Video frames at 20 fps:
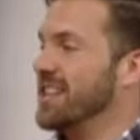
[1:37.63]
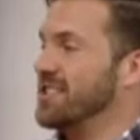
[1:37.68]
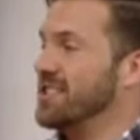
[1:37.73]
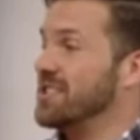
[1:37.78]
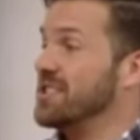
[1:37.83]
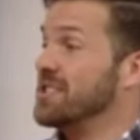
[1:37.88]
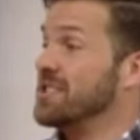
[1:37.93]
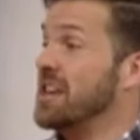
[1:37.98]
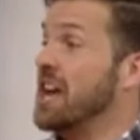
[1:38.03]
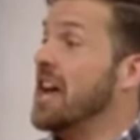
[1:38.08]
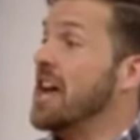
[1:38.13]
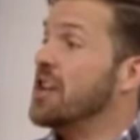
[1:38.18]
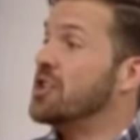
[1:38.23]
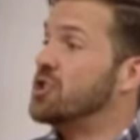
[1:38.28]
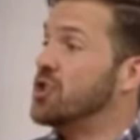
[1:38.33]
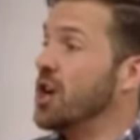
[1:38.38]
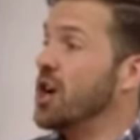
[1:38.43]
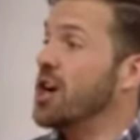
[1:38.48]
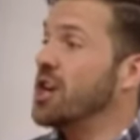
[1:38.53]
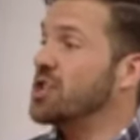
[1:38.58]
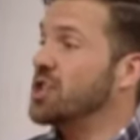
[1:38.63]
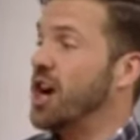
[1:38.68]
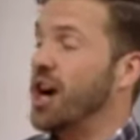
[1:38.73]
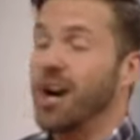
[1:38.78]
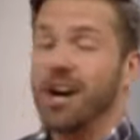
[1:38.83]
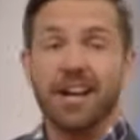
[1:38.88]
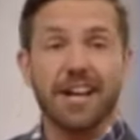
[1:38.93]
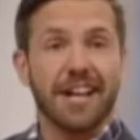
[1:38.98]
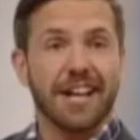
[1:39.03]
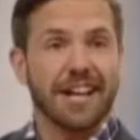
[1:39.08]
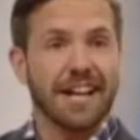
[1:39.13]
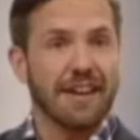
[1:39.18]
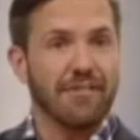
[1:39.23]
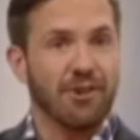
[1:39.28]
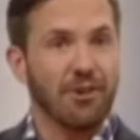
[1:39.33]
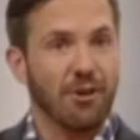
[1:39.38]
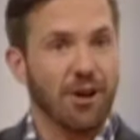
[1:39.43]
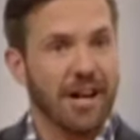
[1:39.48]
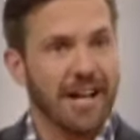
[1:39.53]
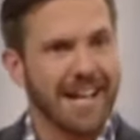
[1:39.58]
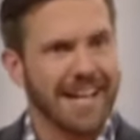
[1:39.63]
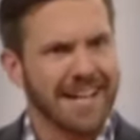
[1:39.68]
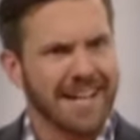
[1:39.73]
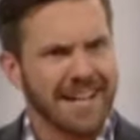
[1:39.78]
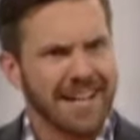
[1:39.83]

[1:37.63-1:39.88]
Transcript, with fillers: sessions, Josh Harding, everyone.